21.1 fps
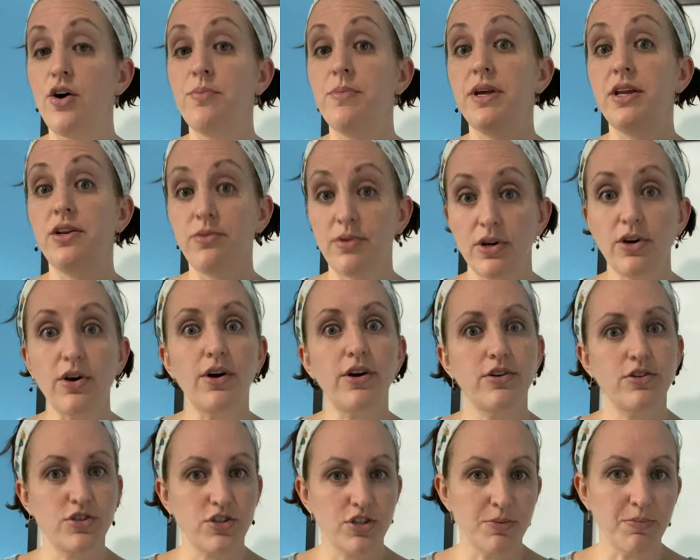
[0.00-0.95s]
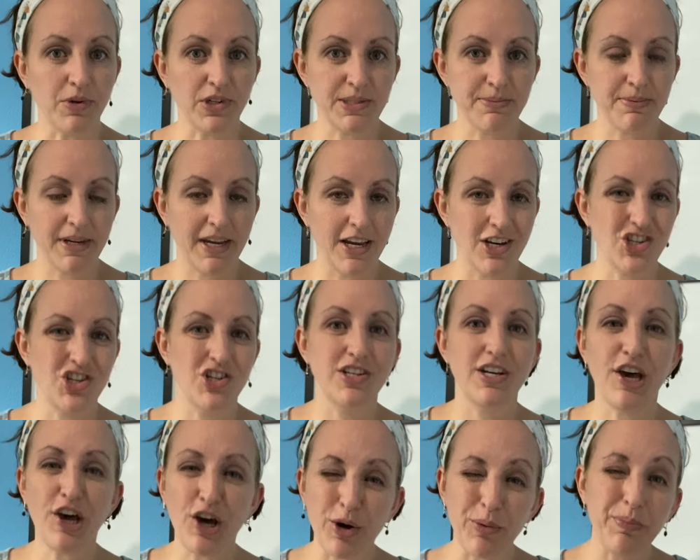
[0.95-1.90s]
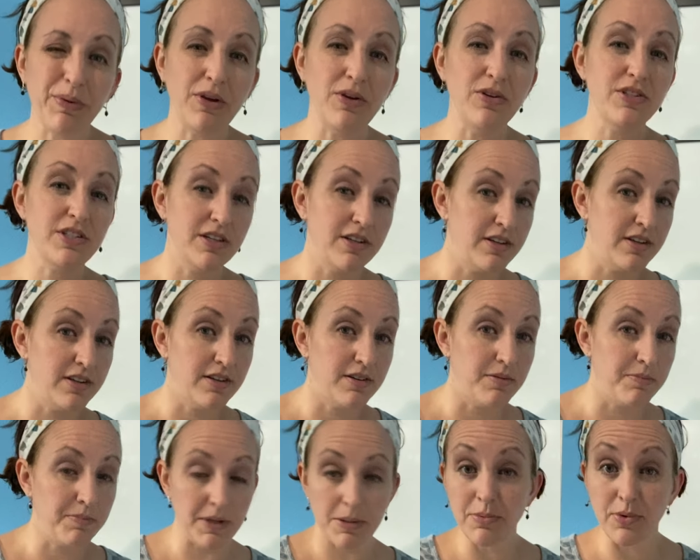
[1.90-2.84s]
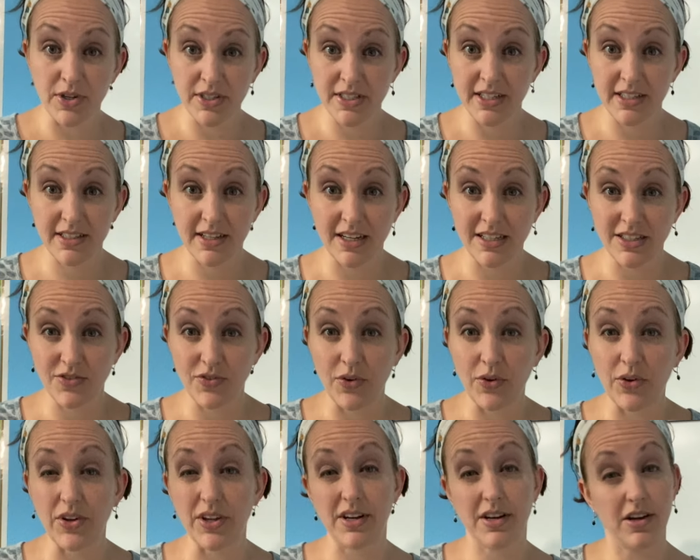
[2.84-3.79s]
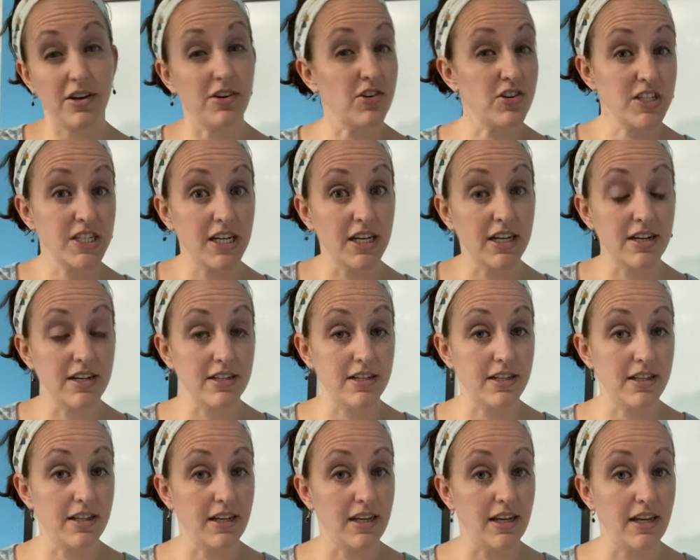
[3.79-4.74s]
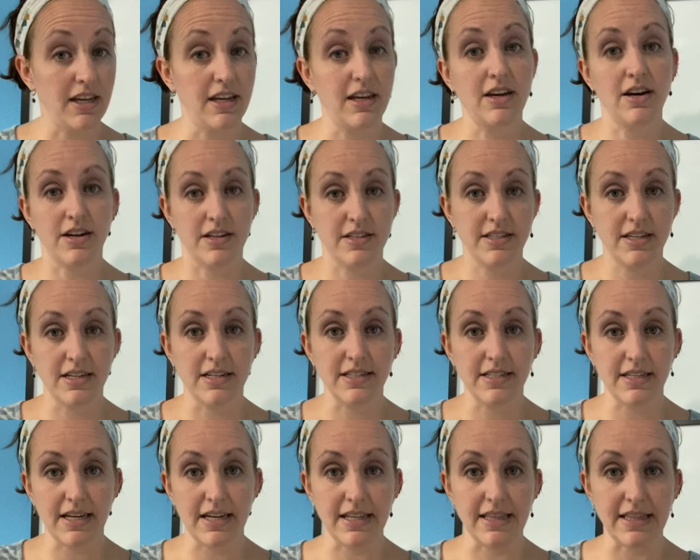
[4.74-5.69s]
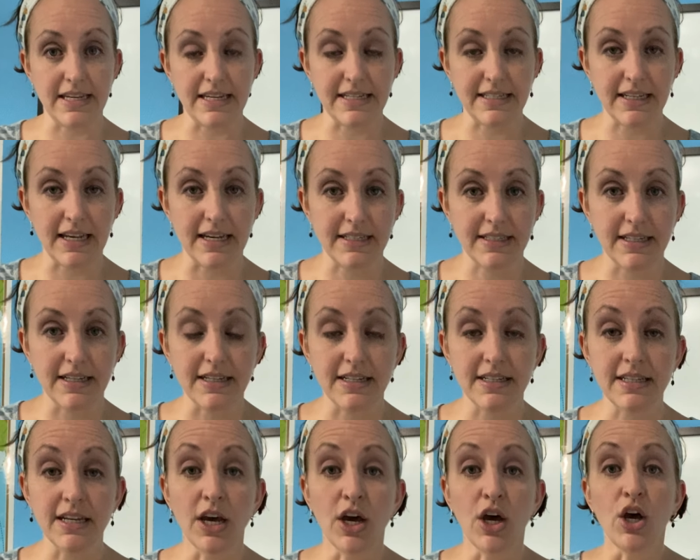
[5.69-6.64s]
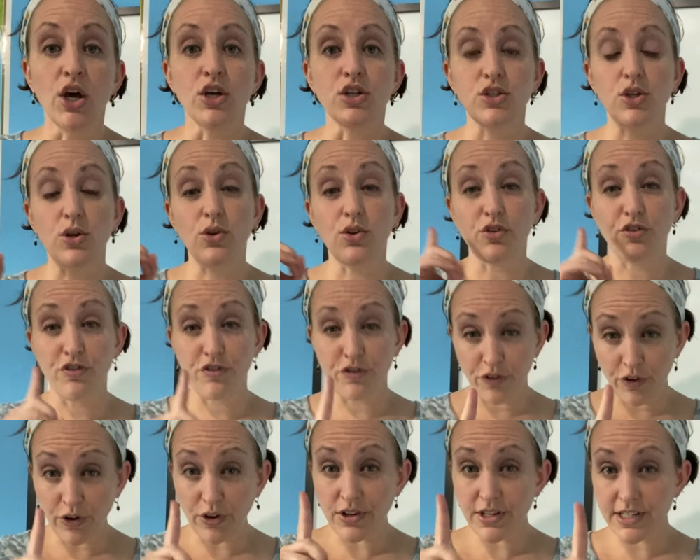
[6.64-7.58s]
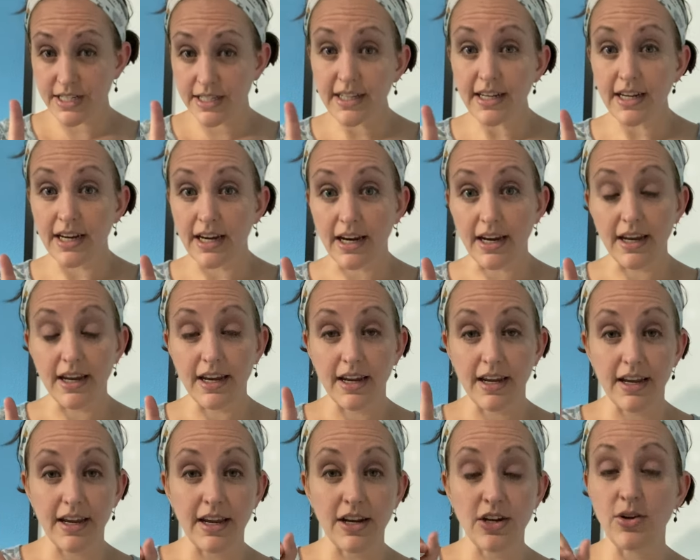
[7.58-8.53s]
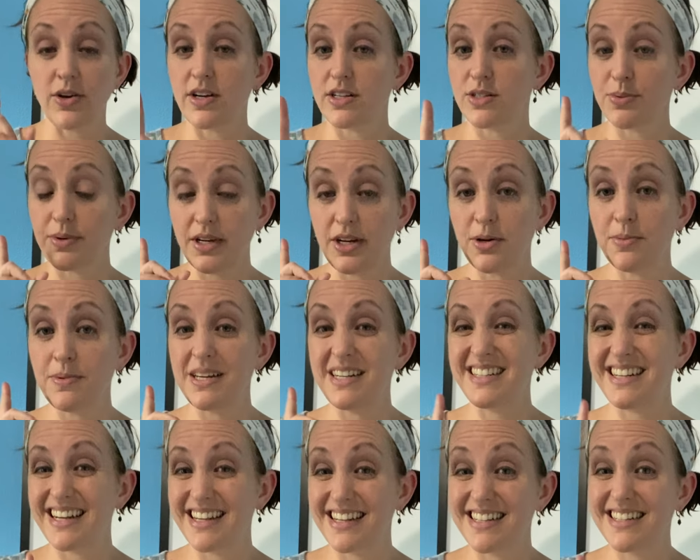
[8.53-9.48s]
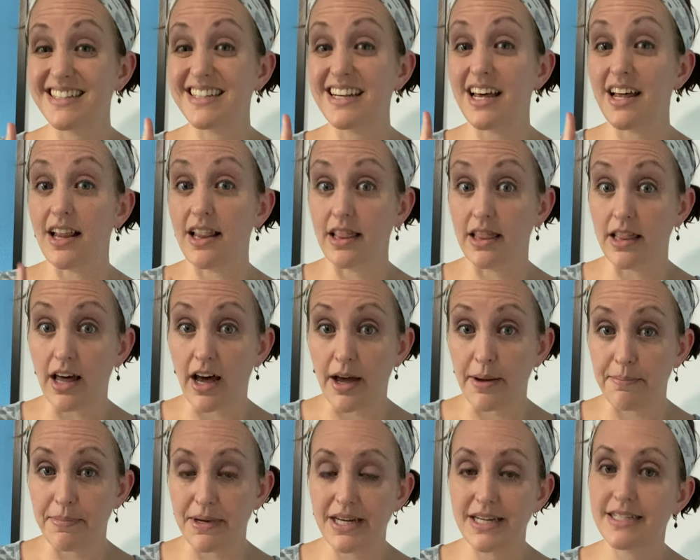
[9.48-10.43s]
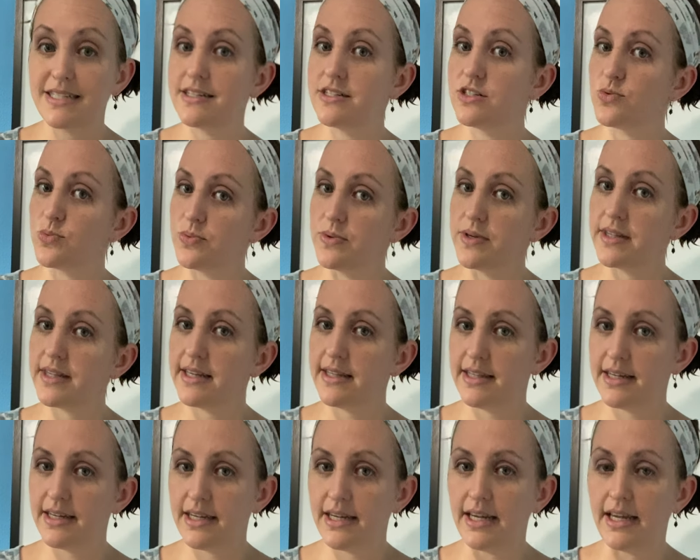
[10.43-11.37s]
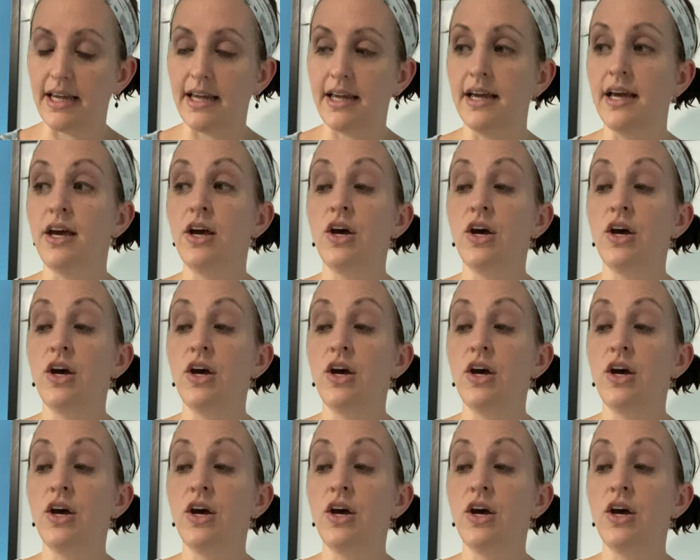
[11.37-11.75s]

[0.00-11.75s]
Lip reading: in regards to multiplication to help you to be more successful and understand the content in these lessons. So the first thing, and you guys will hear me say this a lot because it's really the key,